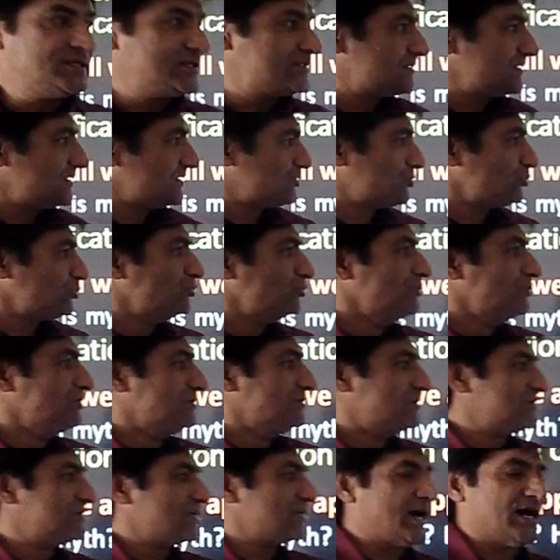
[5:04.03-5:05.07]
tools
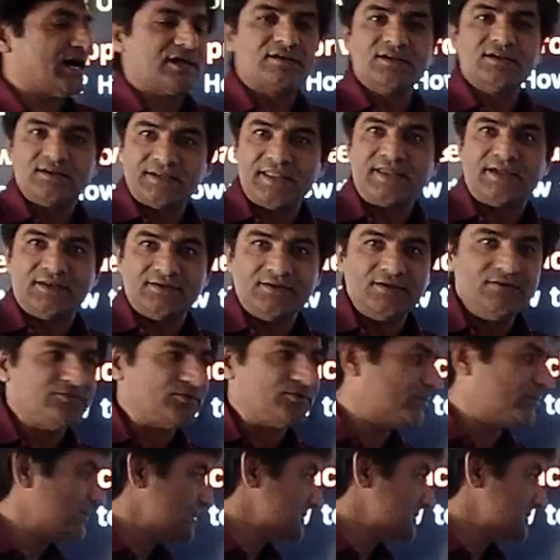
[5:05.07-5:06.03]
are taken from this.